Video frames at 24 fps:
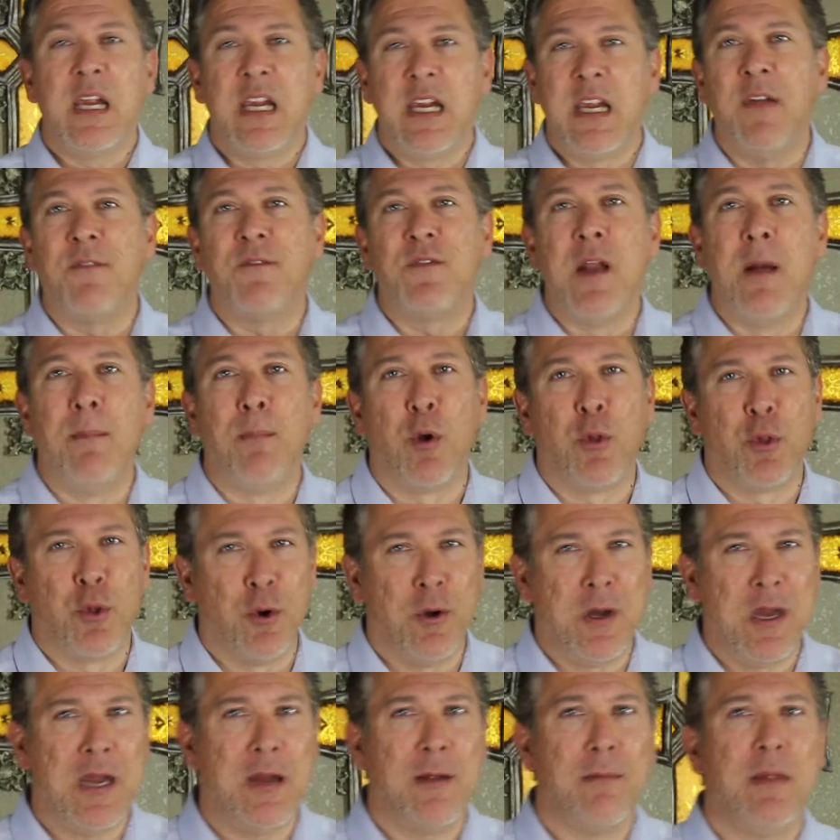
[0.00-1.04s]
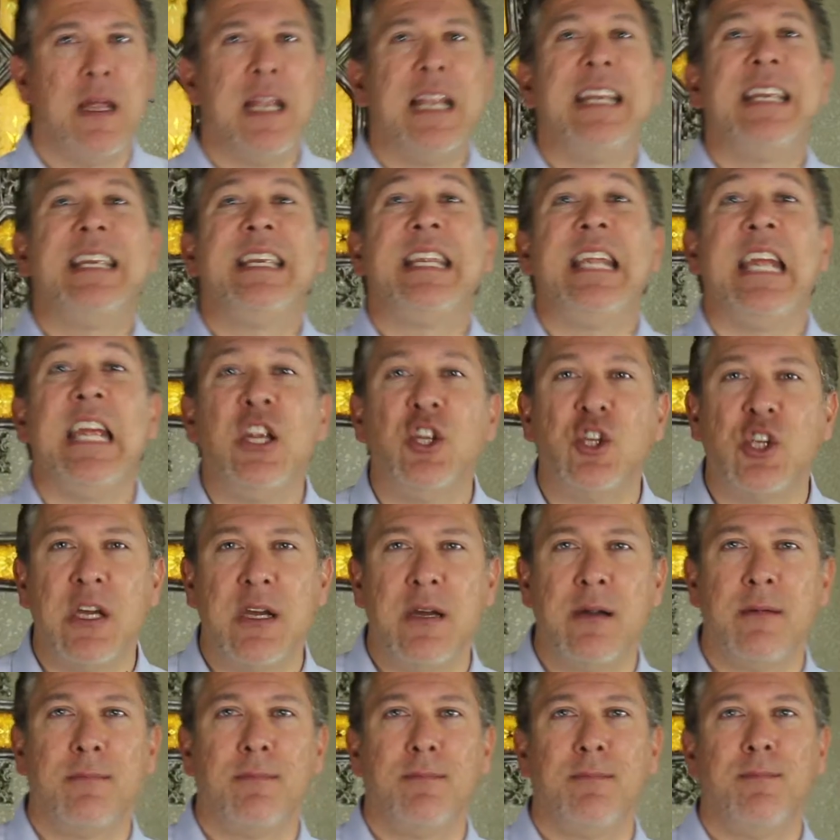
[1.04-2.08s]
Gift number three
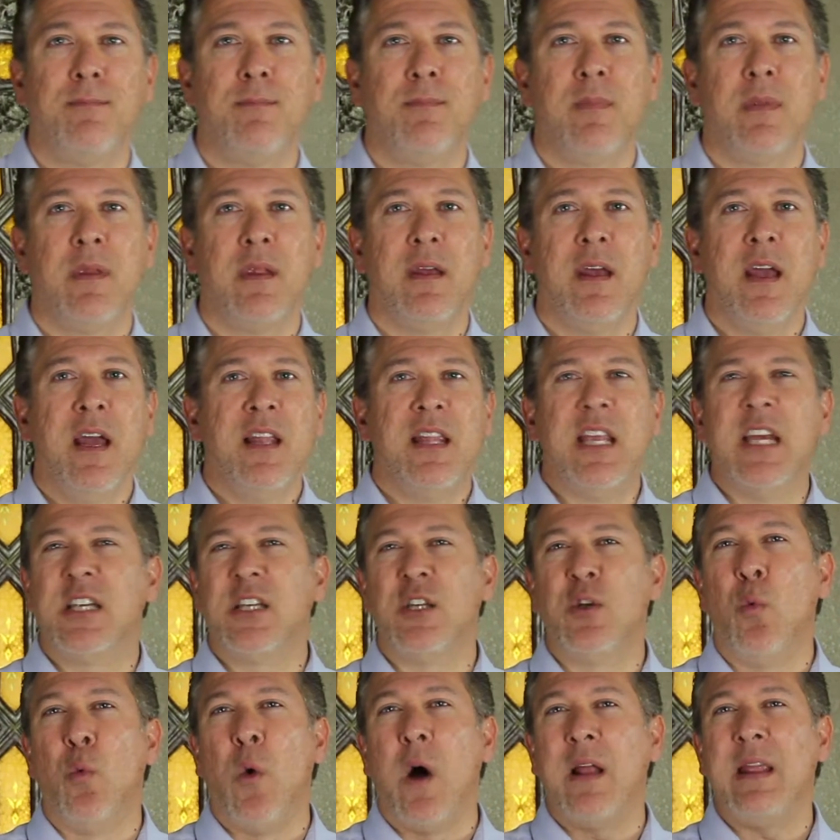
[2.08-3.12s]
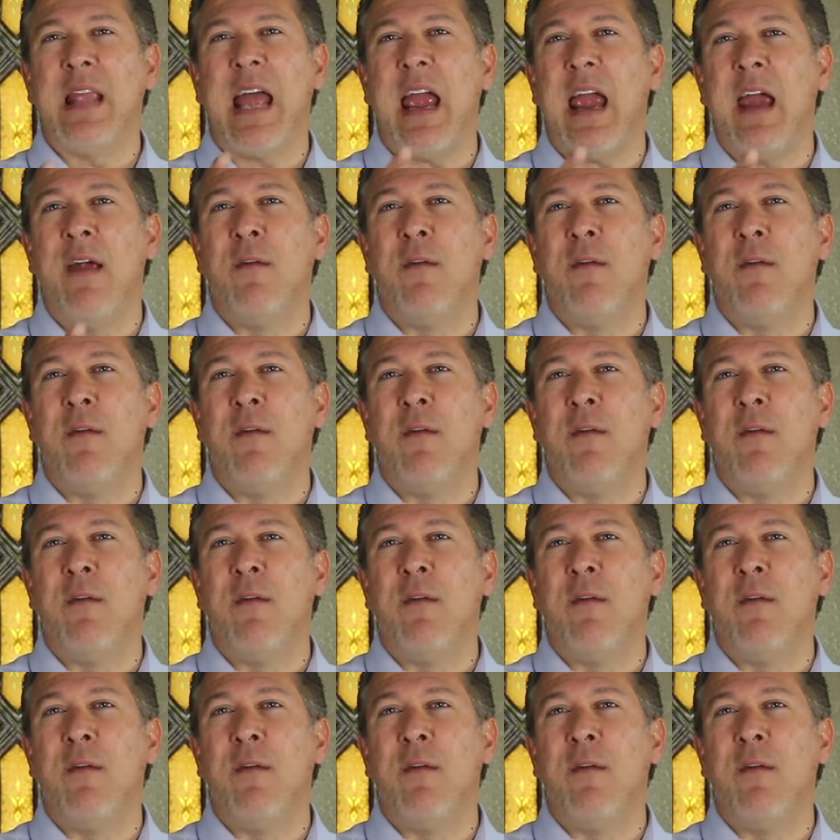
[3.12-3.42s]
teaching. This is the one that